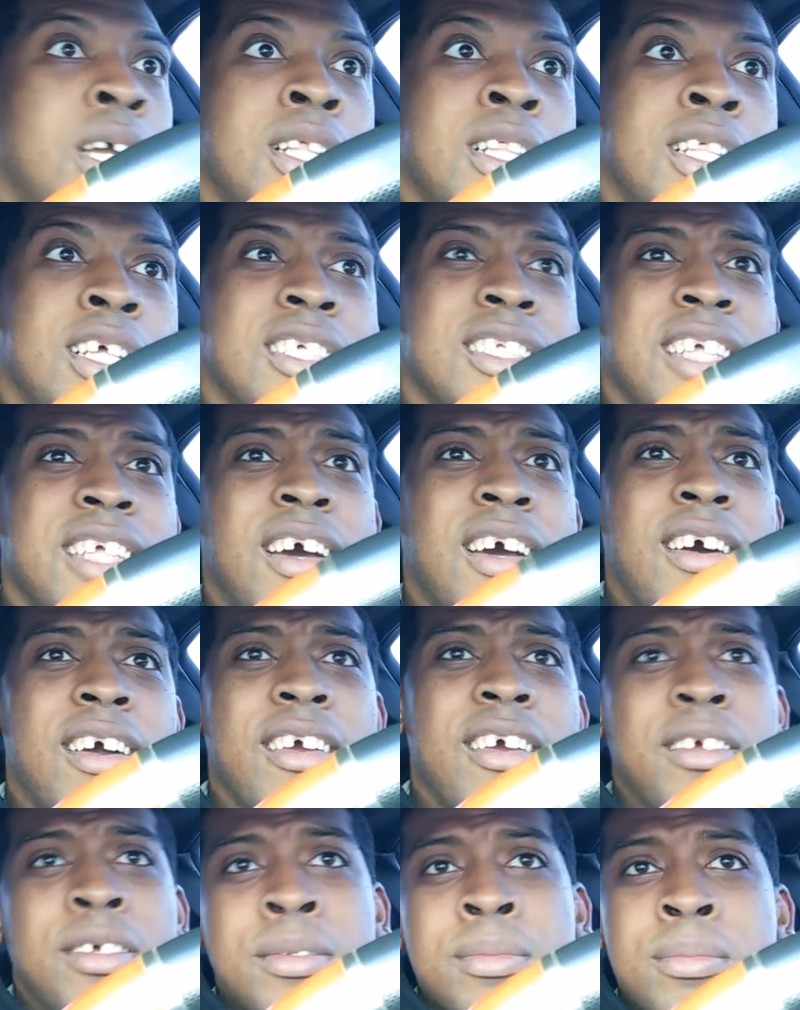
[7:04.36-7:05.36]
This
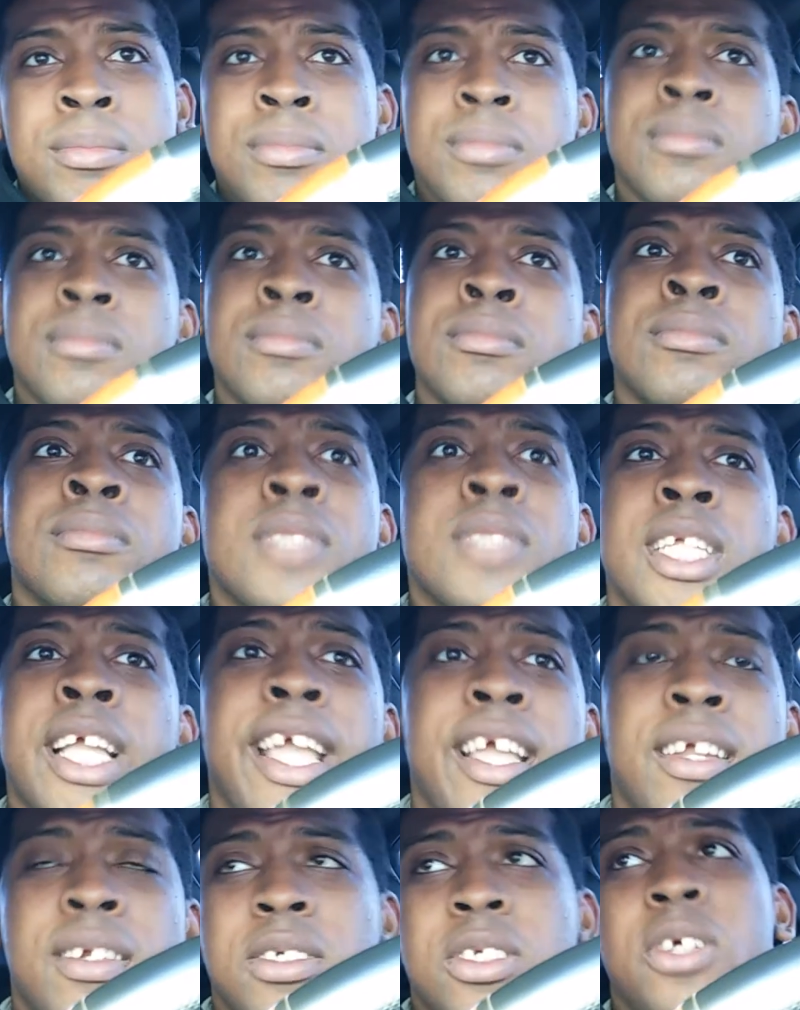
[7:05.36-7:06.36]
car
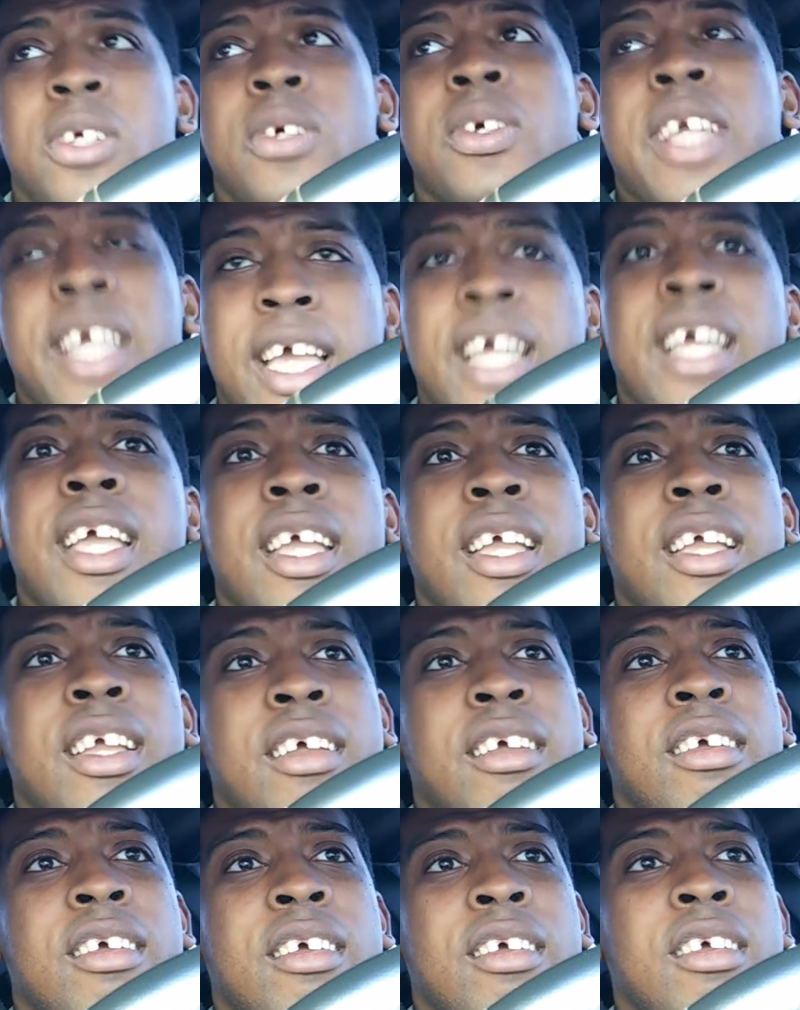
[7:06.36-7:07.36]
handles okay.
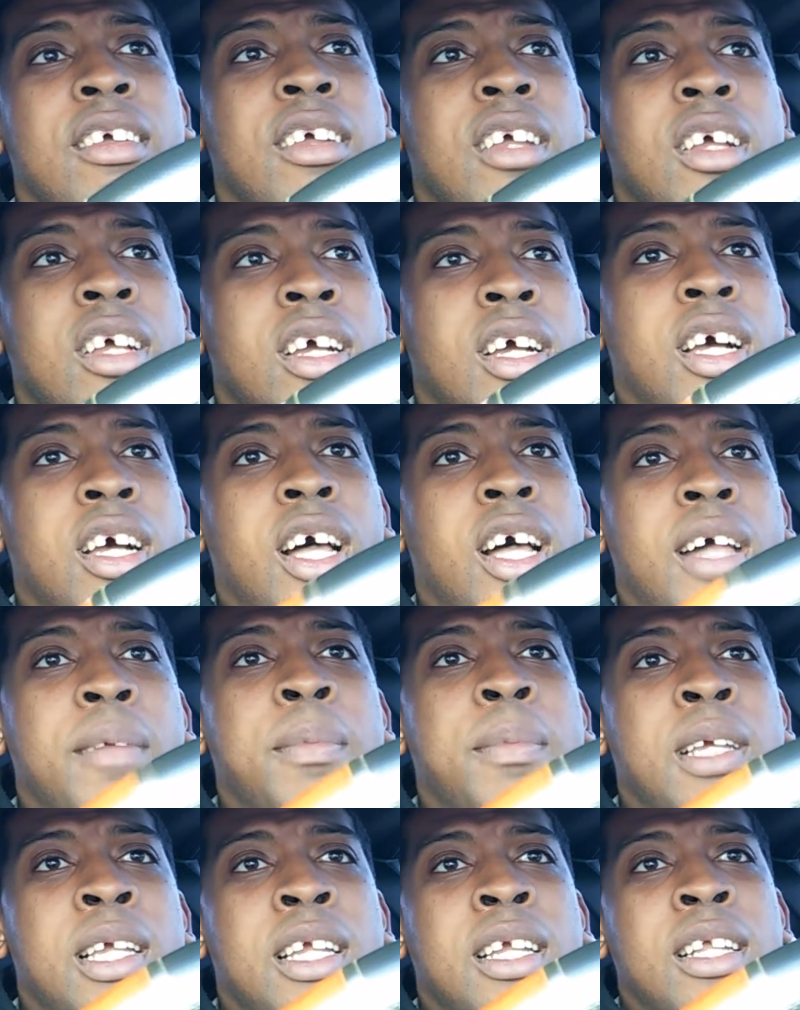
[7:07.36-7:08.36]
I
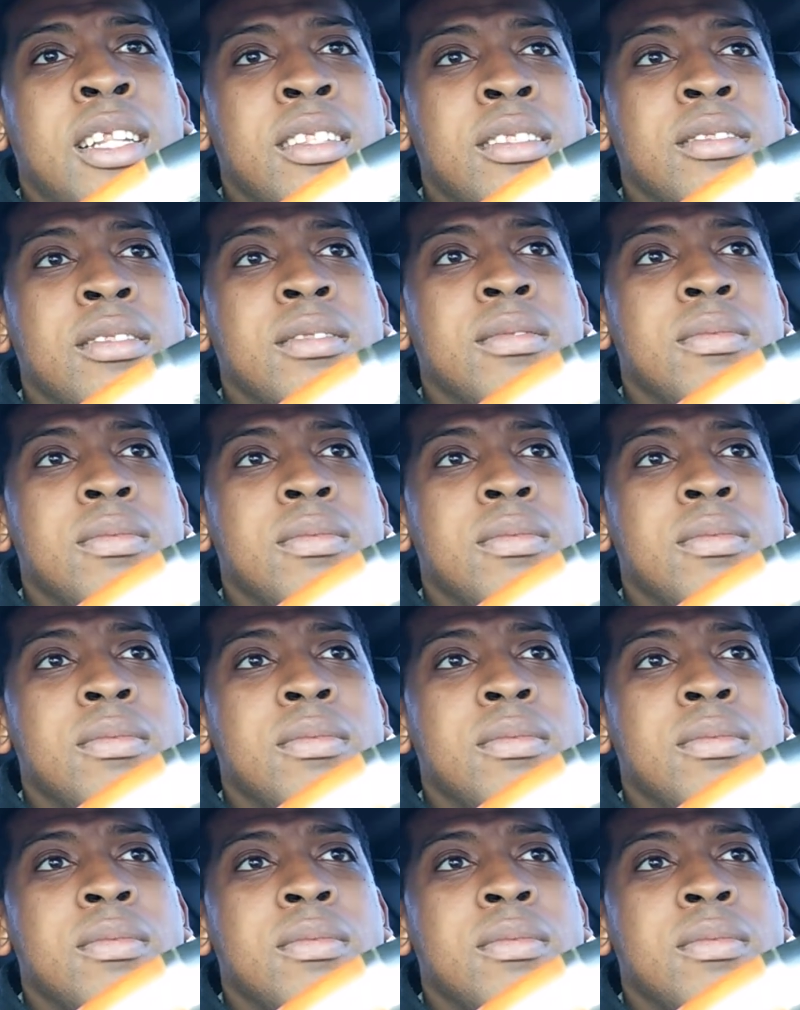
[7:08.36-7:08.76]
mean,